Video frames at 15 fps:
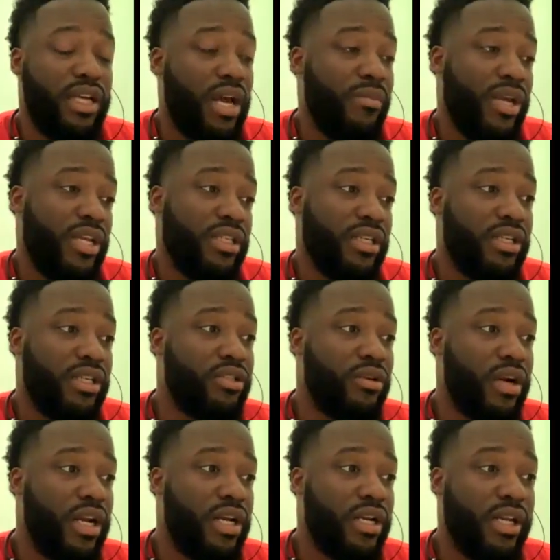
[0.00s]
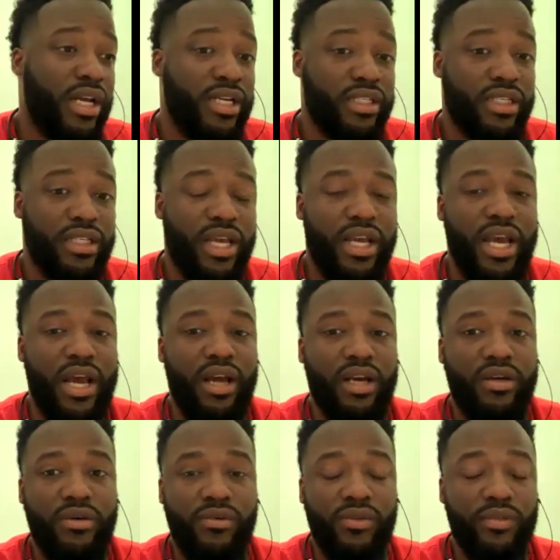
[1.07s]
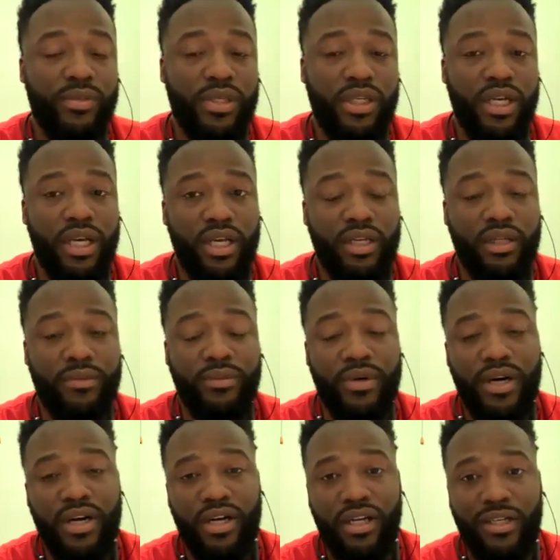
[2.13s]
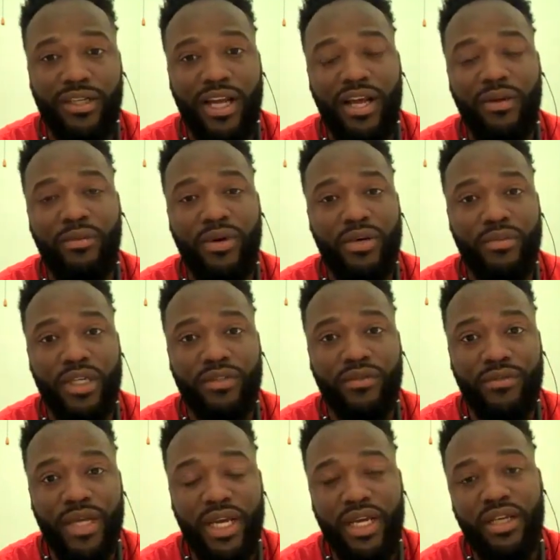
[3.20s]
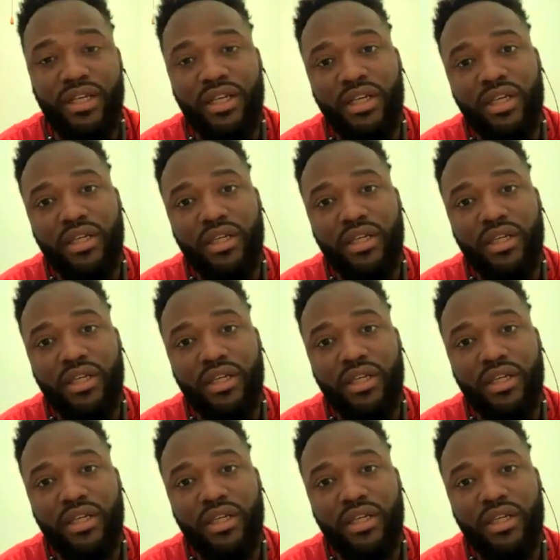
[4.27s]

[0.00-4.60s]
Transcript: I mean, it's a good trade in the Lakers because they got Kuzma and LeBron out pretty much from that.